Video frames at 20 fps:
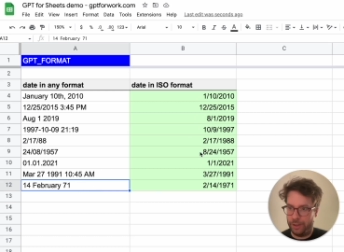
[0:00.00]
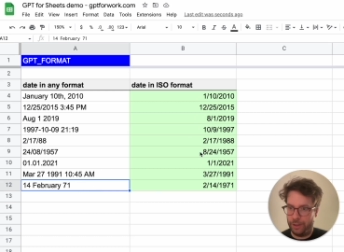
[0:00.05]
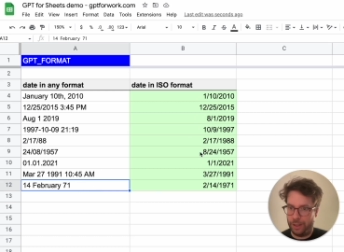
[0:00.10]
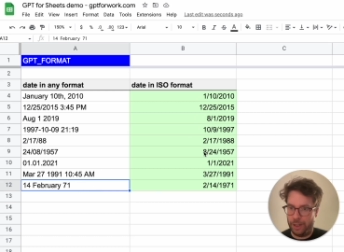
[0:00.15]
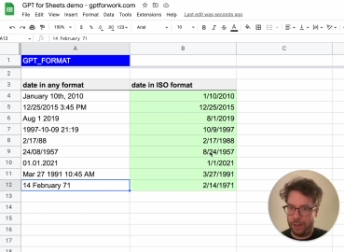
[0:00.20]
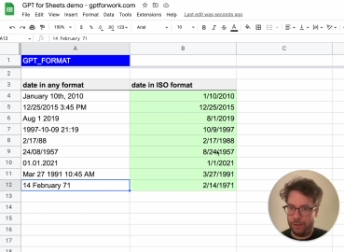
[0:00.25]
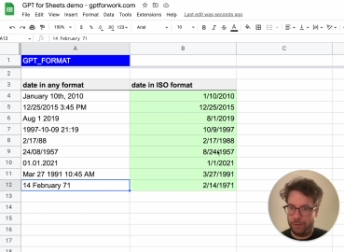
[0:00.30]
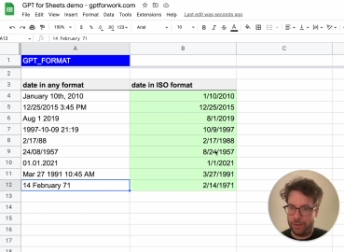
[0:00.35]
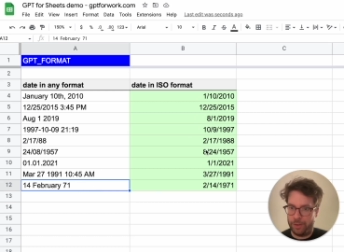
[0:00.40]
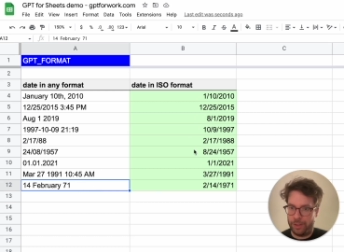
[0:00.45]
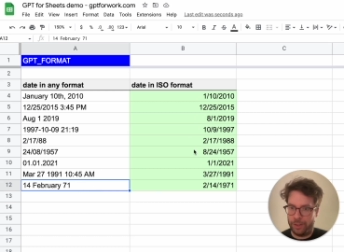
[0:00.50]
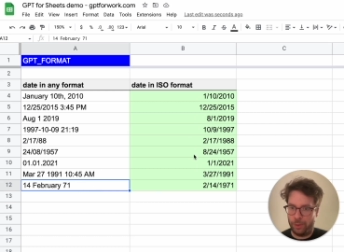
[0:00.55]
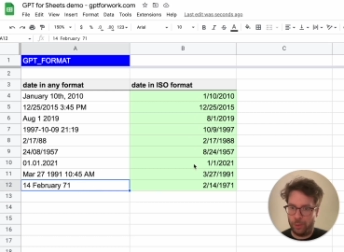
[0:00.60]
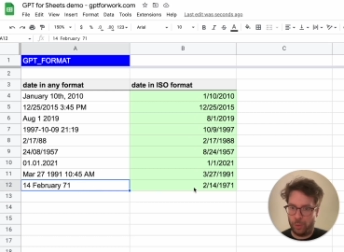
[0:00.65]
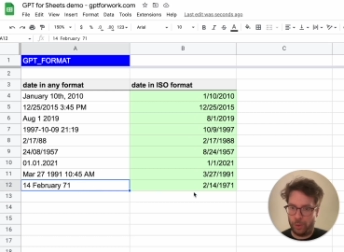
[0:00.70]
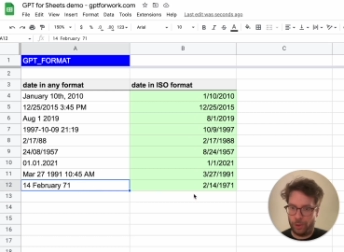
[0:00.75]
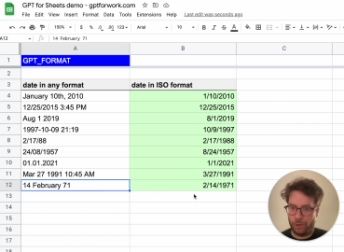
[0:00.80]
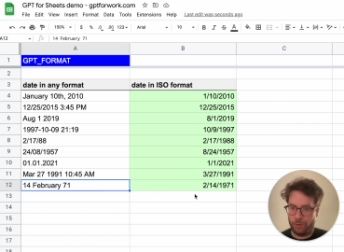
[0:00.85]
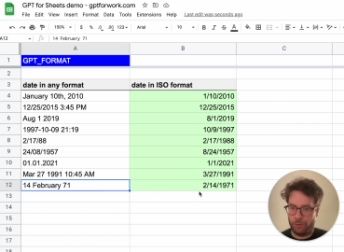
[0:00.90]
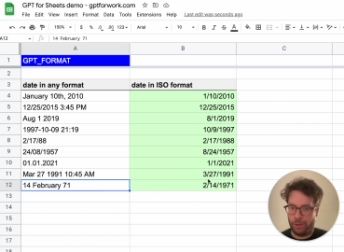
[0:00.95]
everything
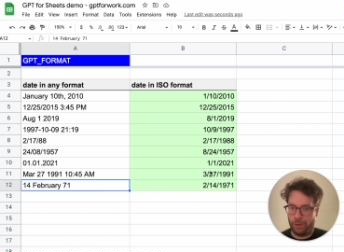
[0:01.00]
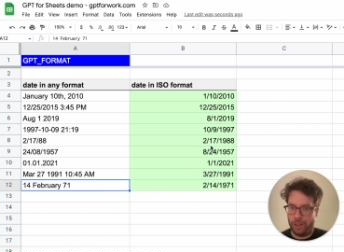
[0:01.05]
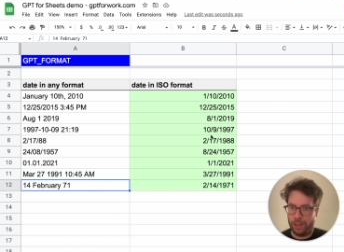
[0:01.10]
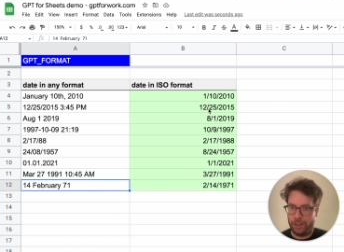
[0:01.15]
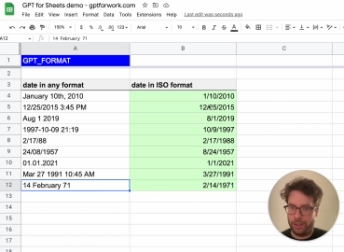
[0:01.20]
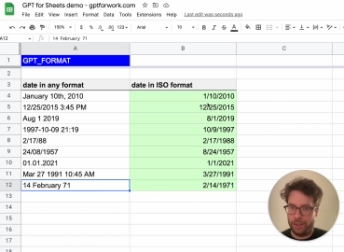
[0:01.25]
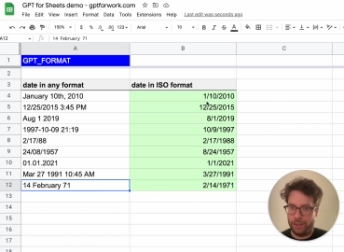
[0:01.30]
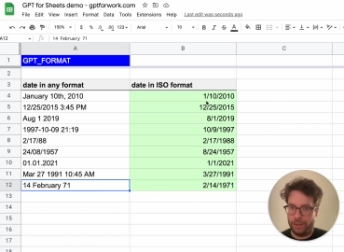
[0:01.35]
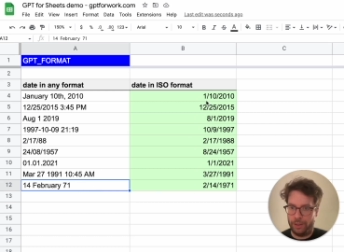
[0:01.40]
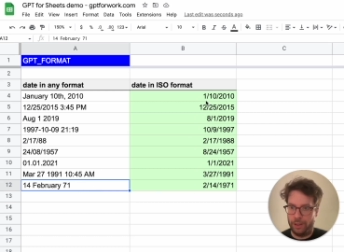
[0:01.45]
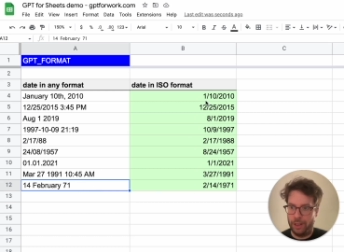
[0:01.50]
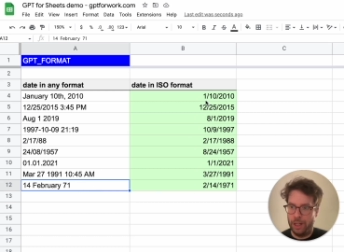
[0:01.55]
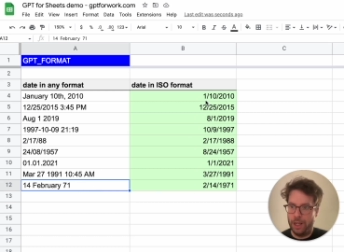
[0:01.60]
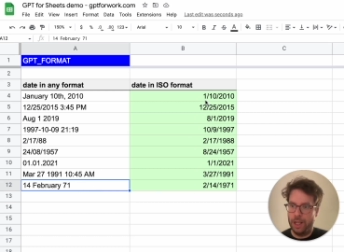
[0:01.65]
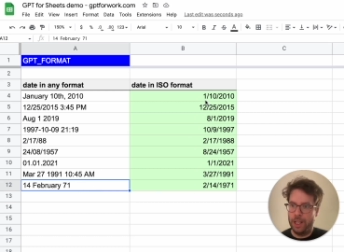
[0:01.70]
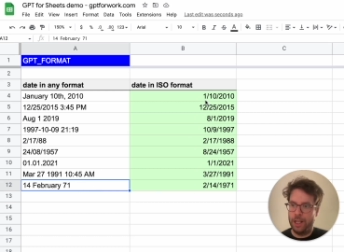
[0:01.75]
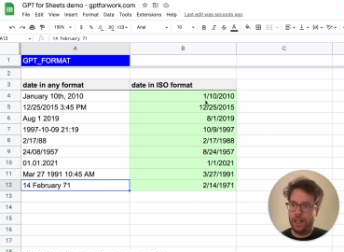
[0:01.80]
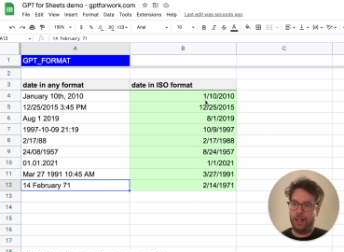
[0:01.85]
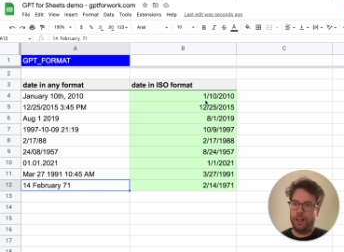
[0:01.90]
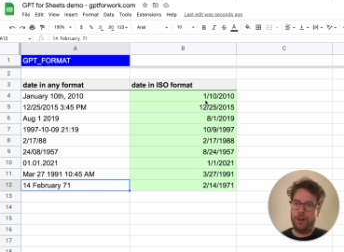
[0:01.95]
worked fine here.
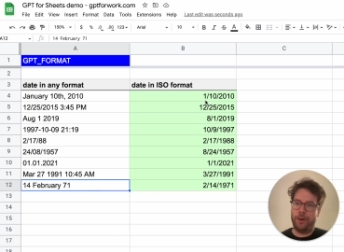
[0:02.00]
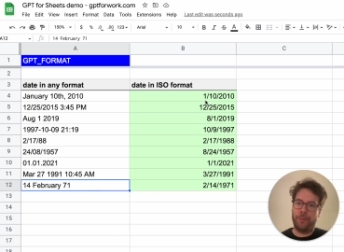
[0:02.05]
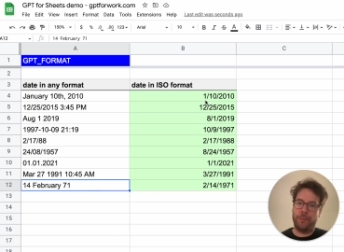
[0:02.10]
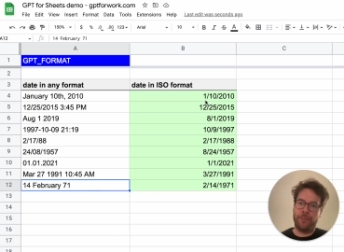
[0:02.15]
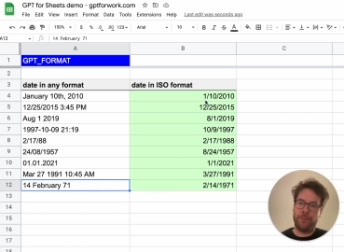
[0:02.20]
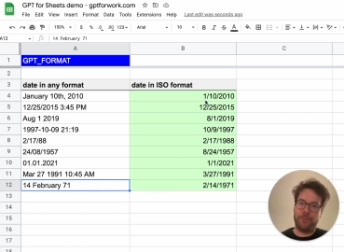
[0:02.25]
Um,